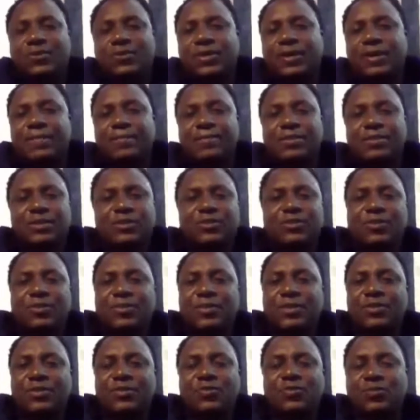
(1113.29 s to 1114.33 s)
You can be
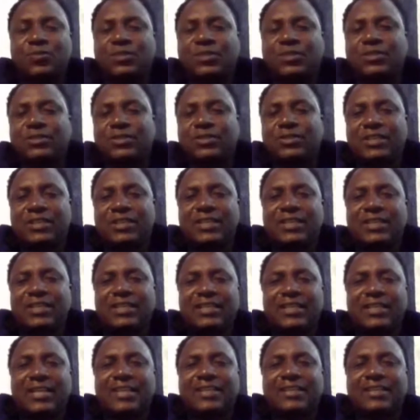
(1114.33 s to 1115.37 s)
somebody who is in,
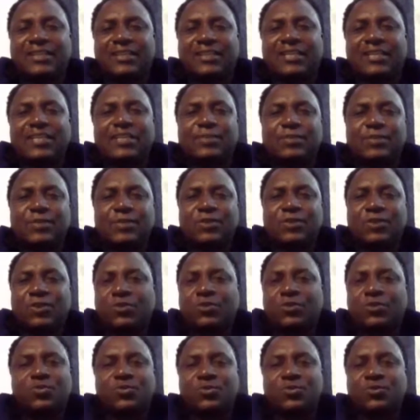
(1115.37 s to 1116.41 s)
in that digital space,
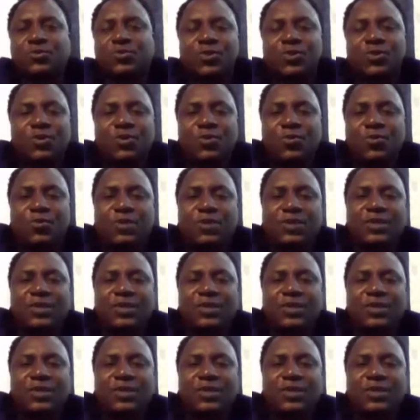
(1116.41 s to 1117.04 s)
also mm-hmm.